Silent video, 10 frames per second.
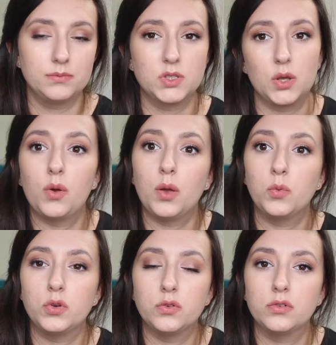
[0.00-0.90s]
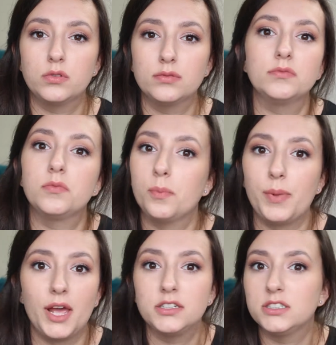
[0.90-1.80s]
So I wouldn't
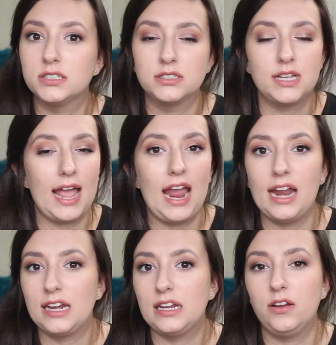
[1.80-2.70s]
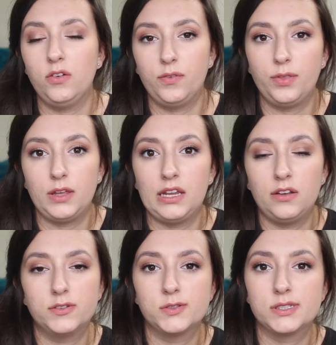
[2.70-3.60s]
purchase any of the
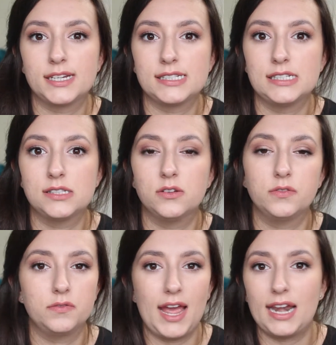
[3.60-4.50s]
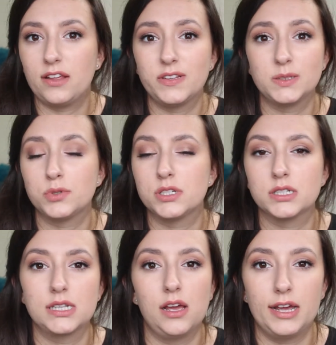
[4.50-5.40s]
full sizes of any of these
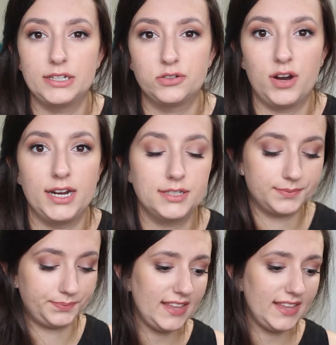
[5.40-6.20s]
products that I tried.